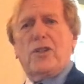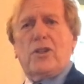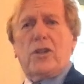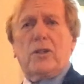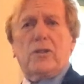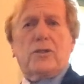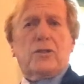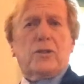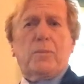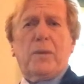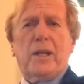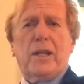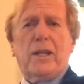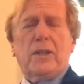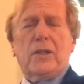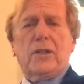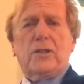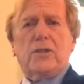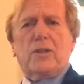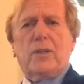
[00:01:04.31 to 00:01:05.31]
shirts
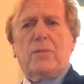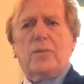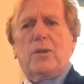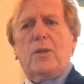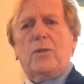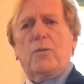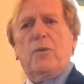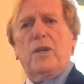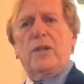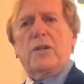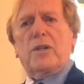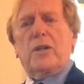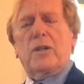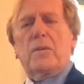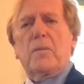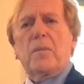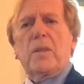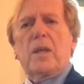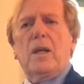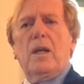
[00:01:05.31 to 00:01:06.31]
depending on the summer or the winter,